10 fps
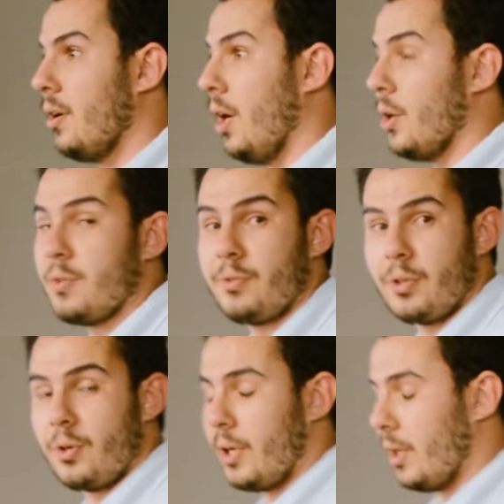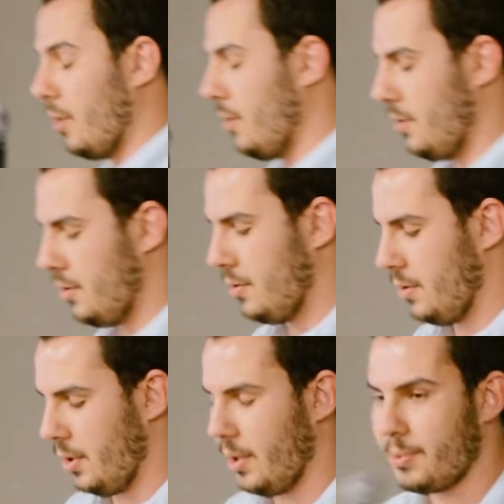Oh, is it for recording?
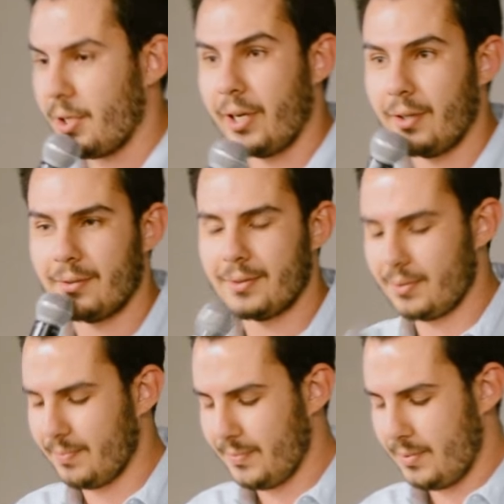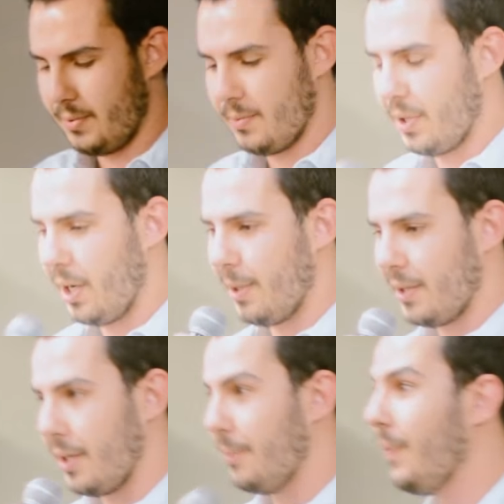I'm sorry. Sorry
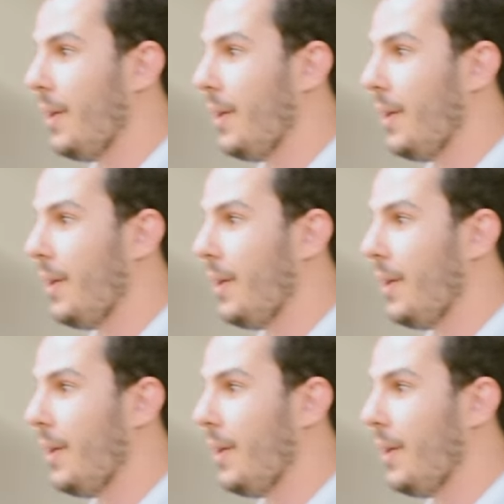about that.